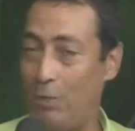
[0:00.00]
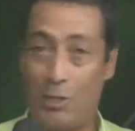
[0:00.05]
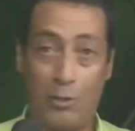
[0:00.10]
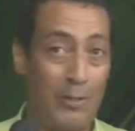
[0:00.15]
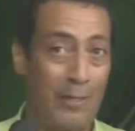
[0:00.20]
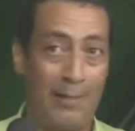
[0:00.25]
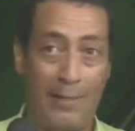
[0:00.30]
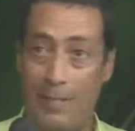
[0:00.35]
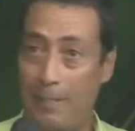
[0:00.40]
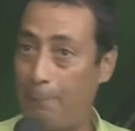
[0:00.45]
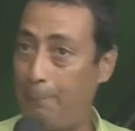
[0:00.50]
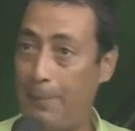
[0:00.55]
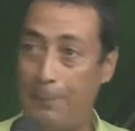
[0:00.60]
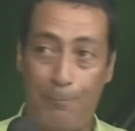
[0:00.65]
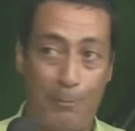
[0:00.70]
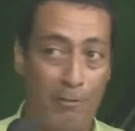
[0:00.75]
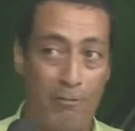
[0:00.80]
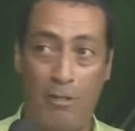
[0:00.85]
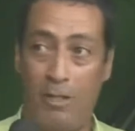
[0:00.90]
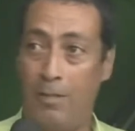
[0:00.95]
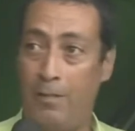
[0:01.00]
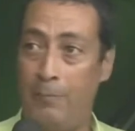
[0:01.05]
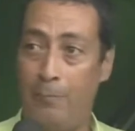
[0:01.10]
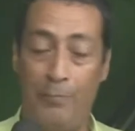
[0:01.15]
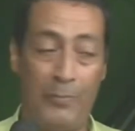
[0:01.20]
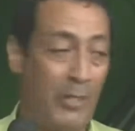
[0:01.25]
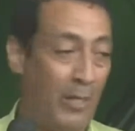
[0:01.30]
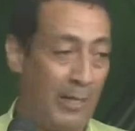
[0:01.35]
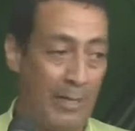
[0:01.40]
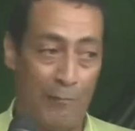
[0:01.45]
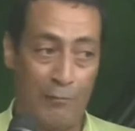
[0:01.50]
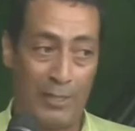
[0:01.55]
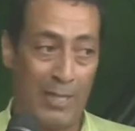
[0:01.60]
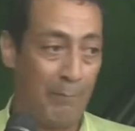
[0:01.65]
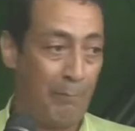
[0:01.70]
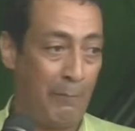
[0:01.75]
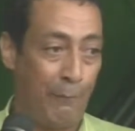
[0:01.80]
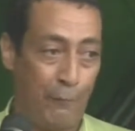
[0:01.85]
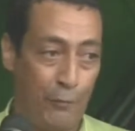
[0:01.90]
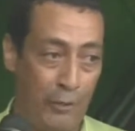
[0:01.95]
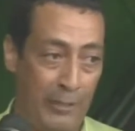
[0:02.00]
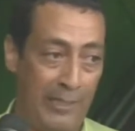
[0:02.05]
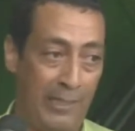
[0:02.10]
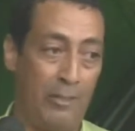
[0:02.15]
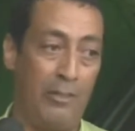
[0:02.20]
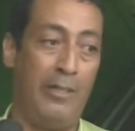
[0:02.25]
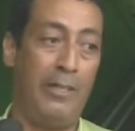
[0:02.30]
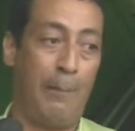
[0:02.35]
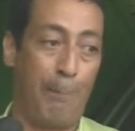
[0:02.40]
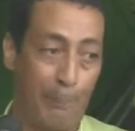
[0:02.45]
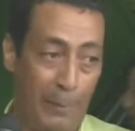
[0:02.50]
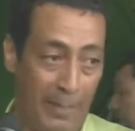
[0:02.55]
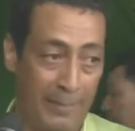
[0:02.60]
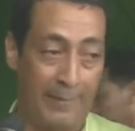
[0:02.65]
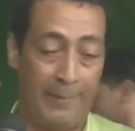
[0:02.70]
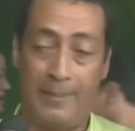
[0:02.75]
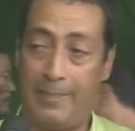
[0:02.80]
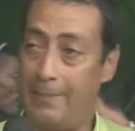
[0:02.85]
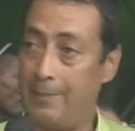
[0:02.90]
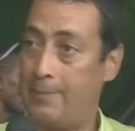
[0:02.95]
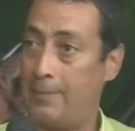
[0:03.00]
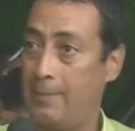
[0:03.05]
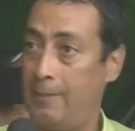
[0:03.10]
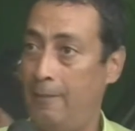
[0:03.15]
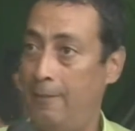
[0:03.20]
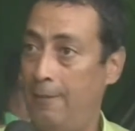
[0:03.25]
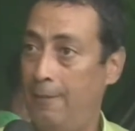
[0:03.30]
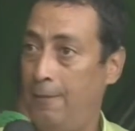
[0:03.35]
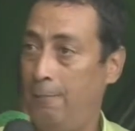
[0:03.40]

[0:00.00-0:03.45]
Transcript: which a lot of people around now have that before they go into politics.